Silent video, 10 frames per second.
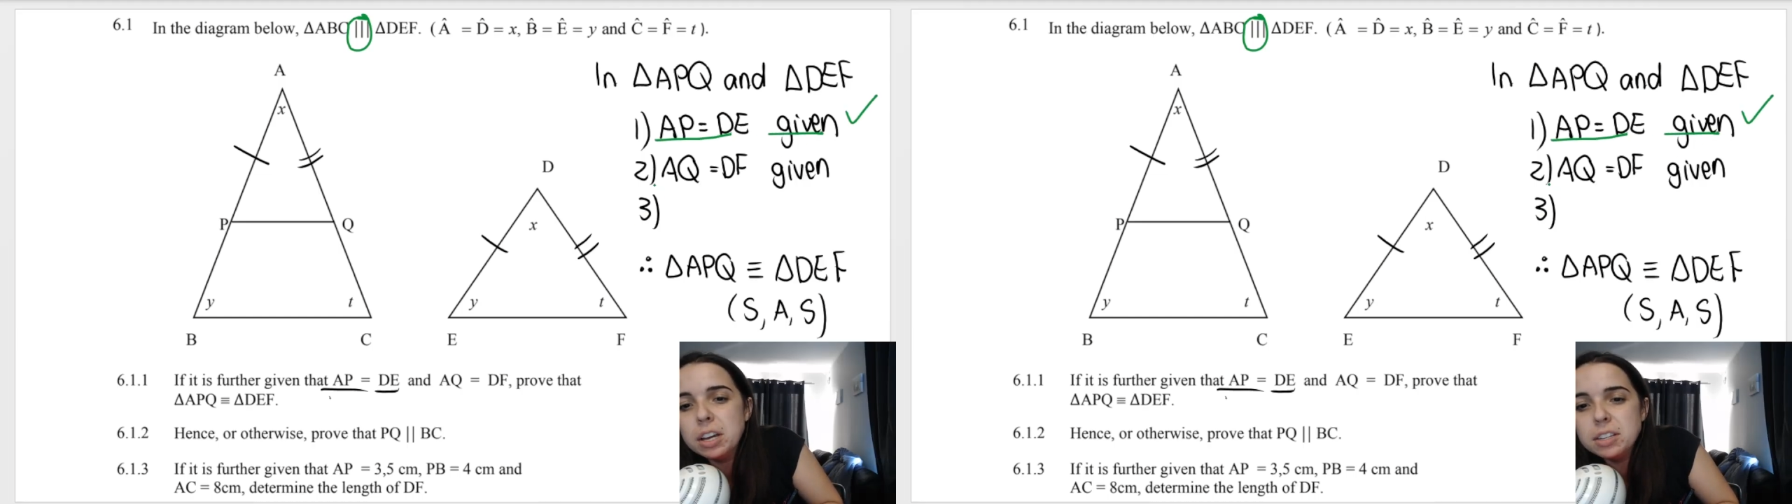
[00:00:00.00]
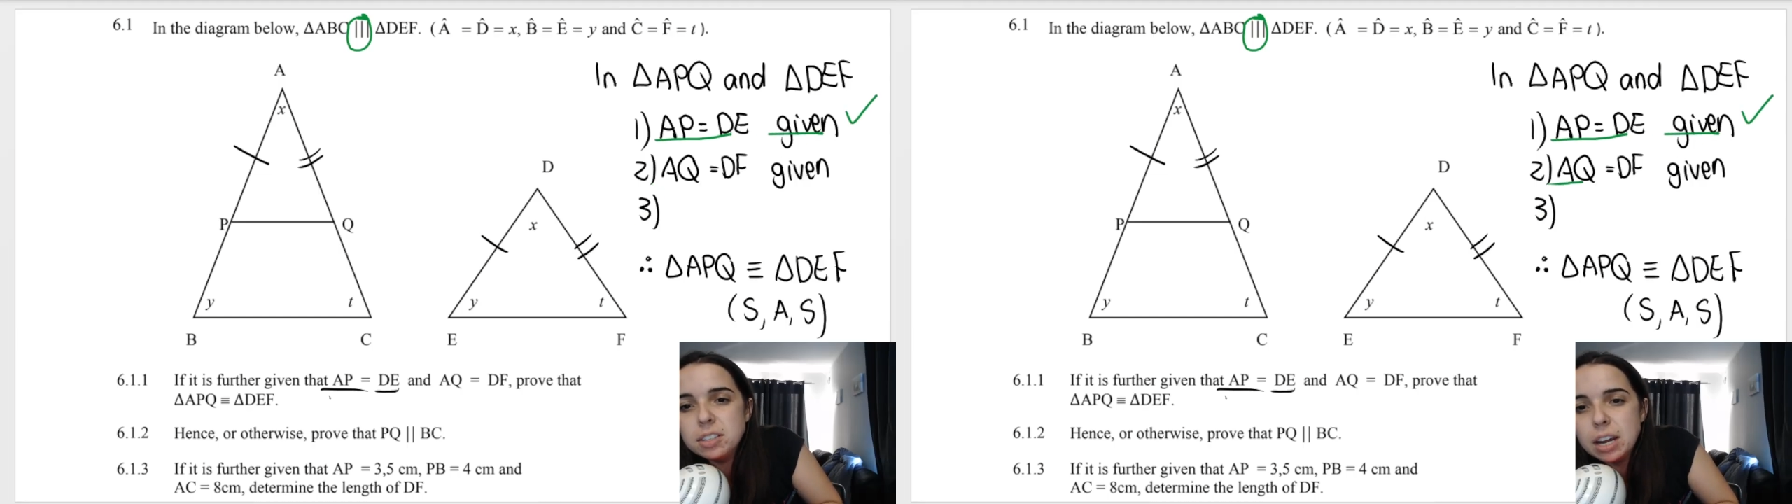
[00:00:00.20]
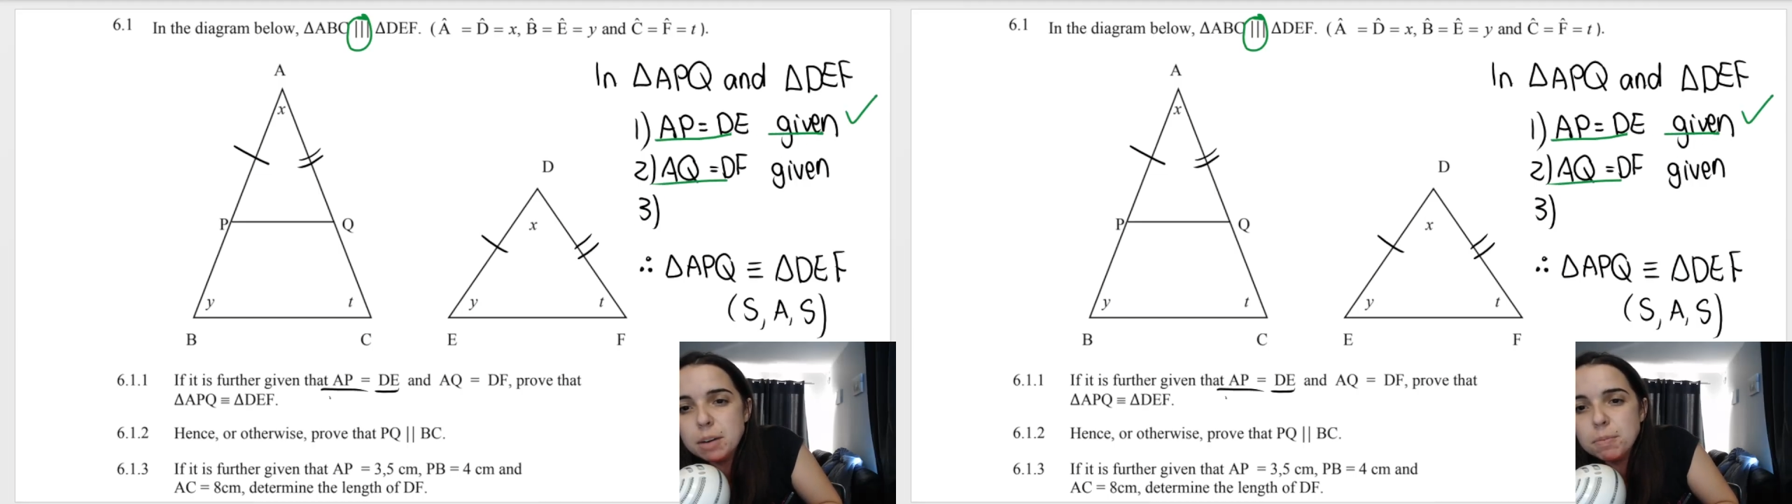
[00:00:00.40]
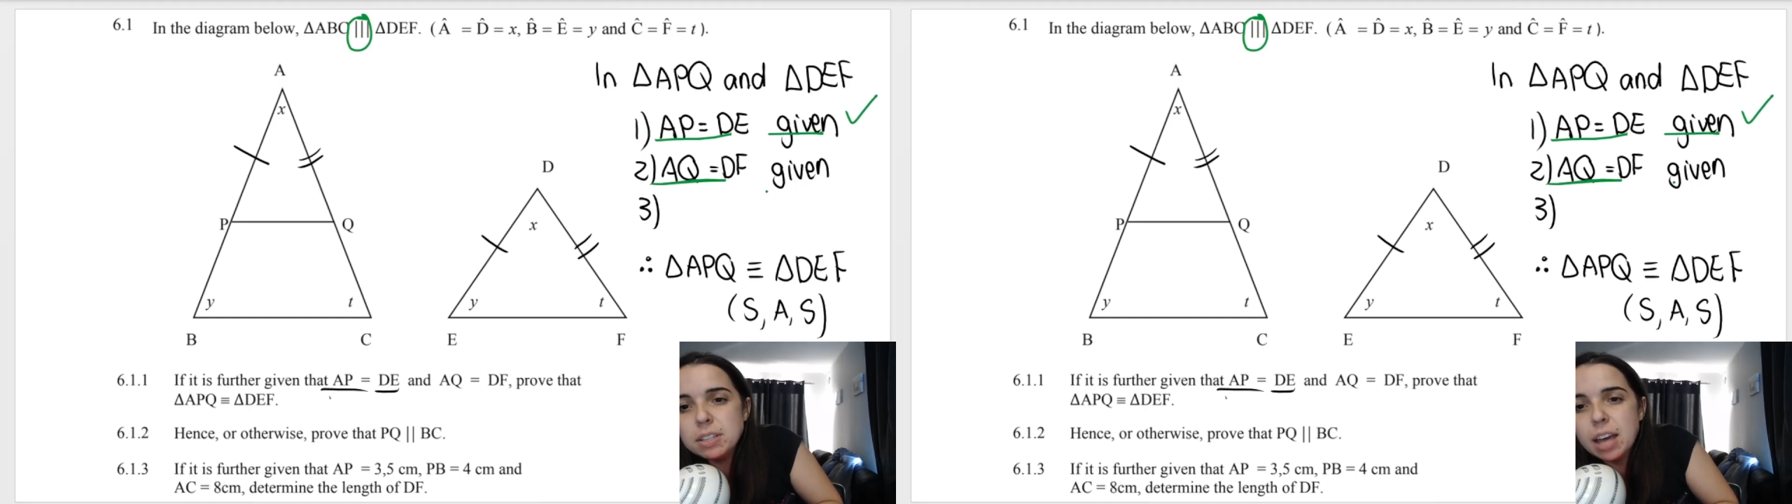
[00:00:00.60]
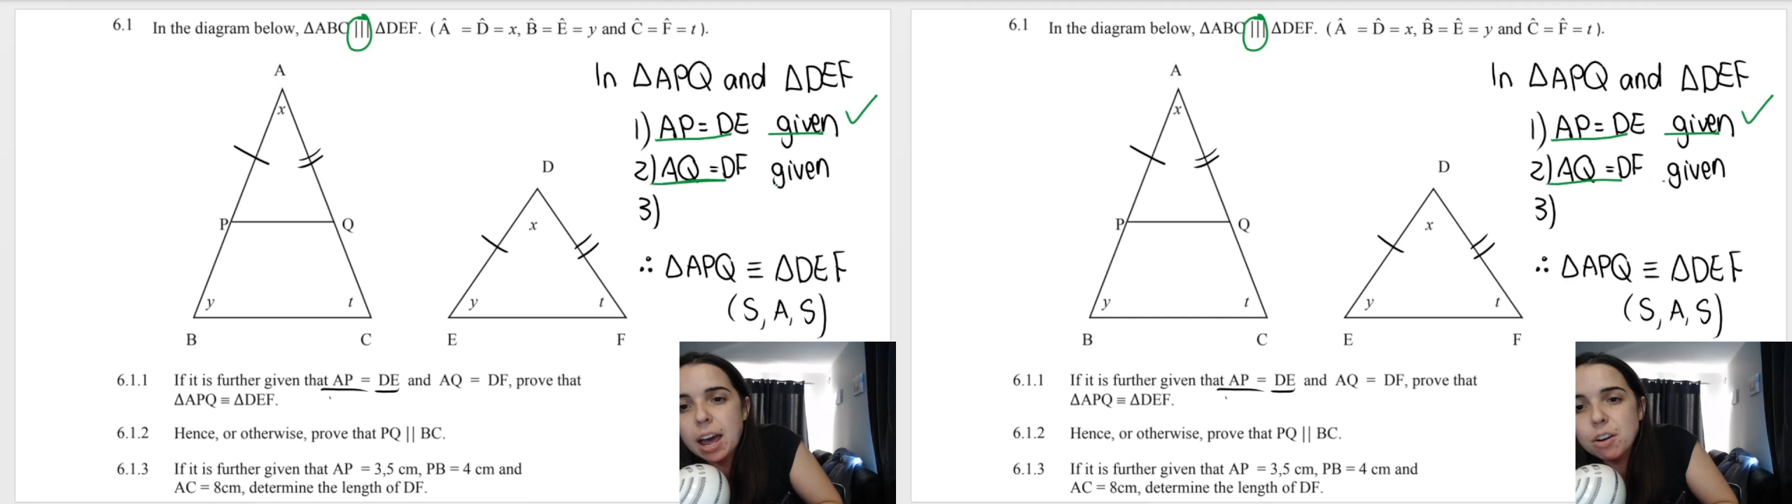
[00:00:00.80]

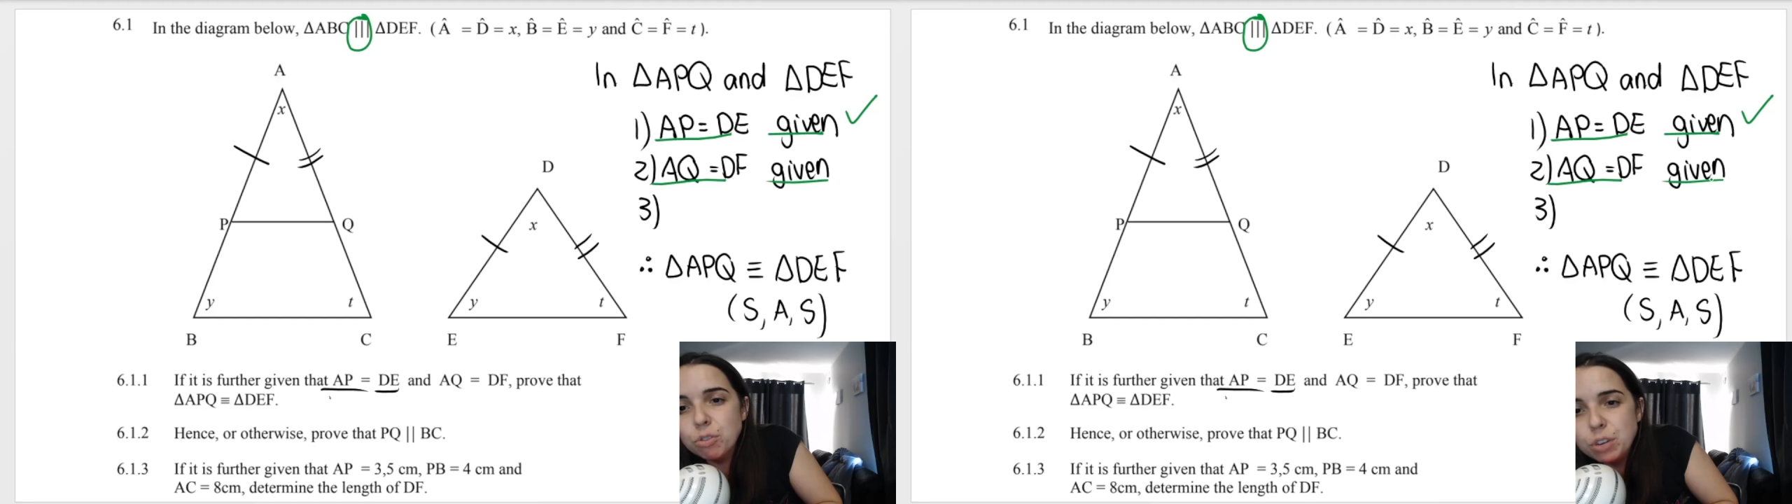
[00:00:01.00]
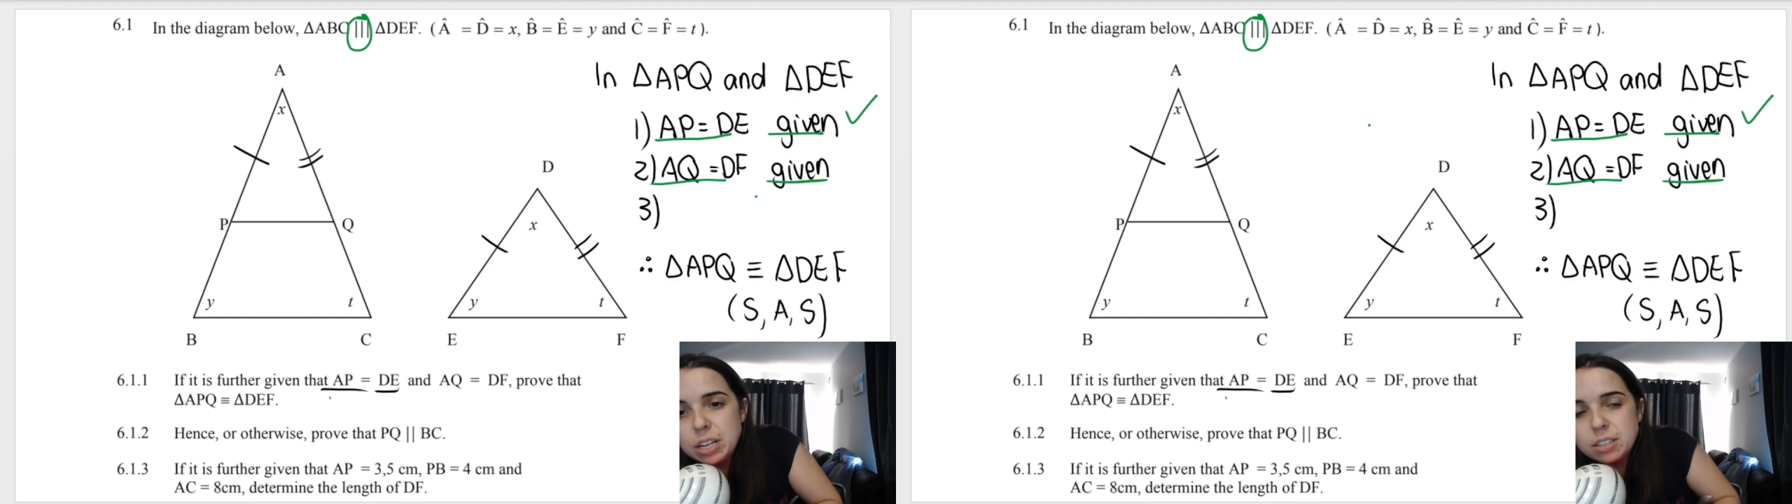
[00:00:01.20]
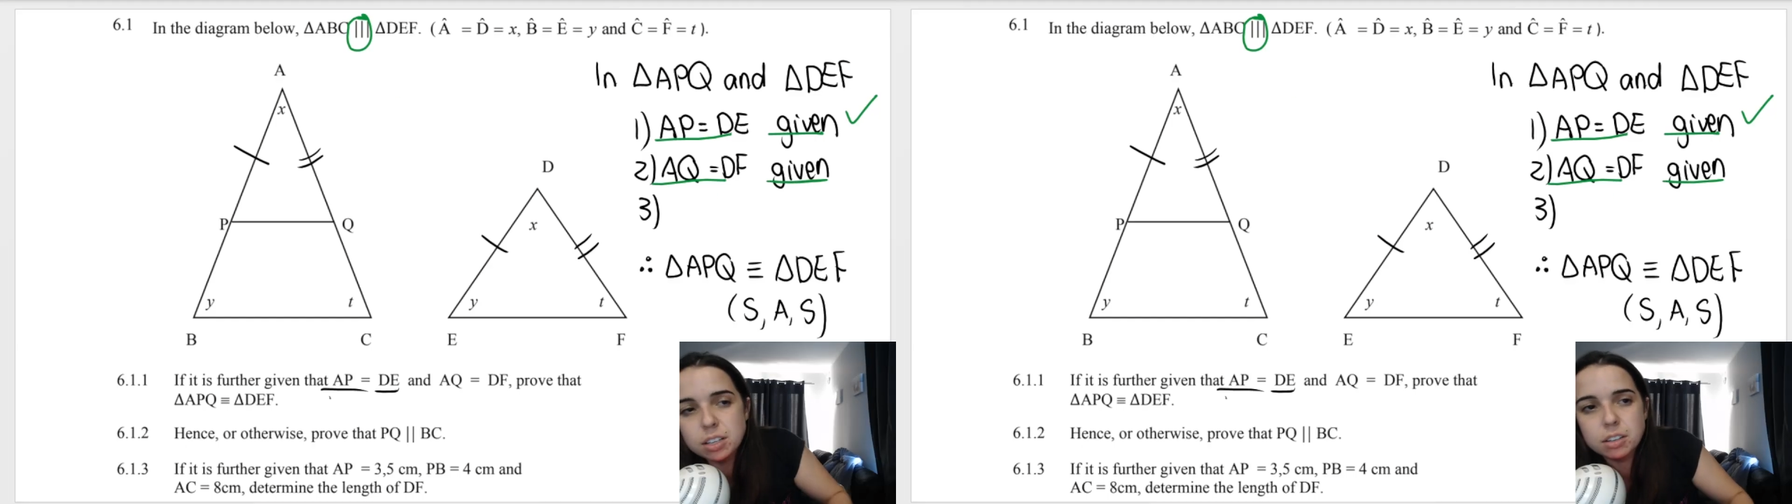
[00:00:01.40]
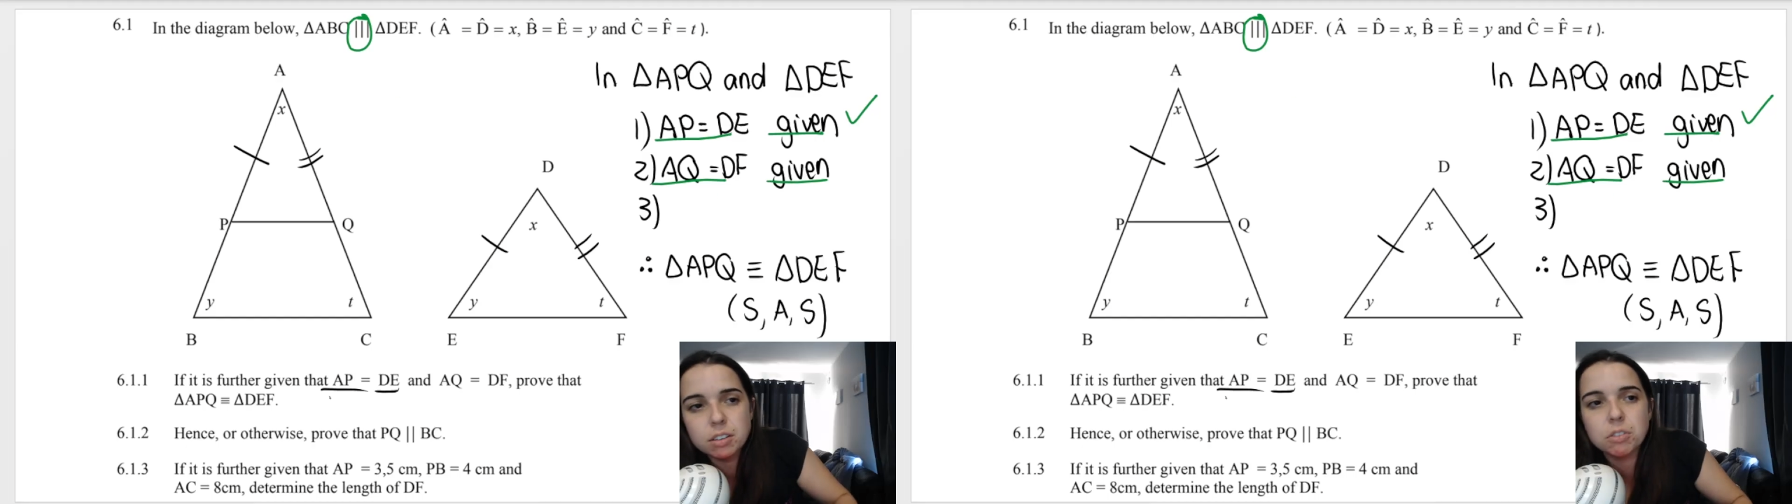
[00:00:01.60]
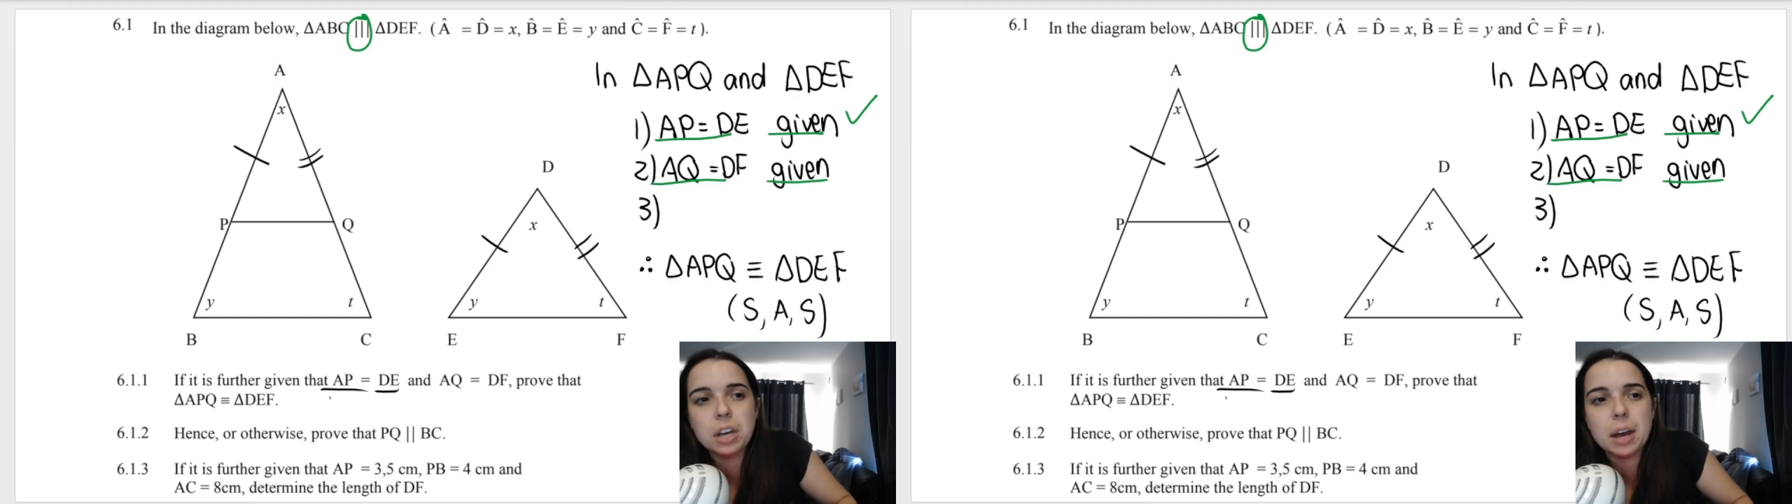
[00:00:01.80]
Statement and a reason.
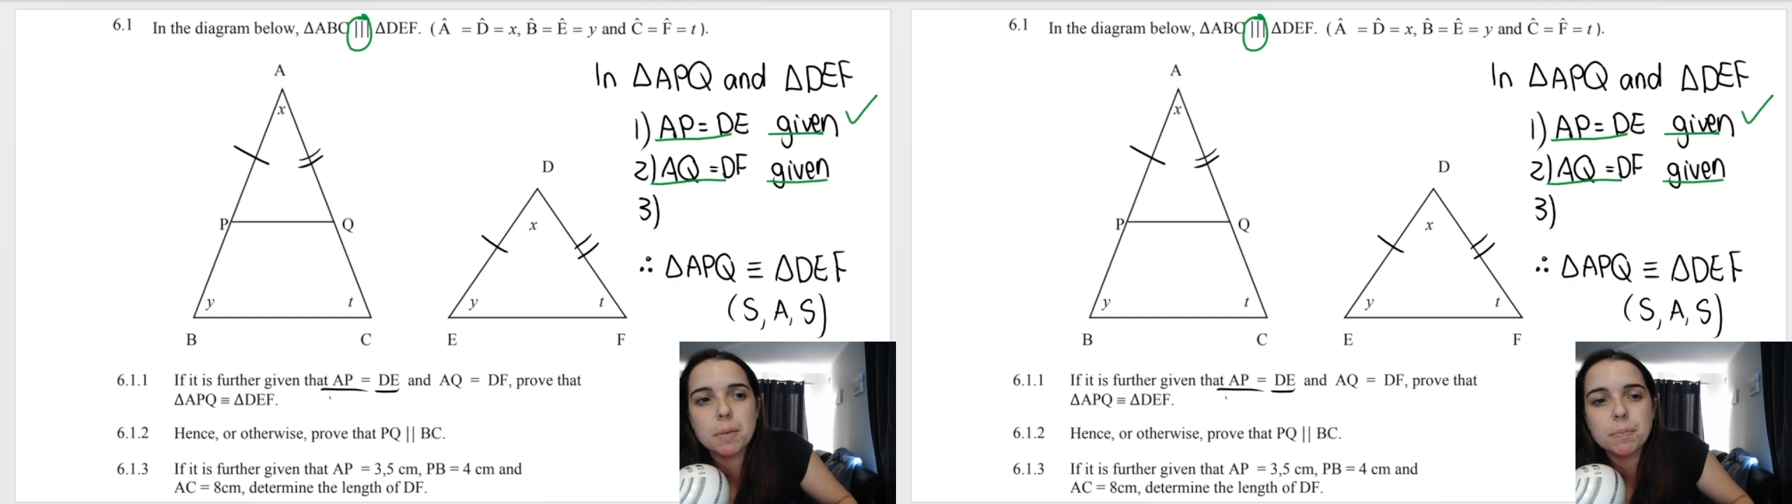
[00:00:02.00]
Okay.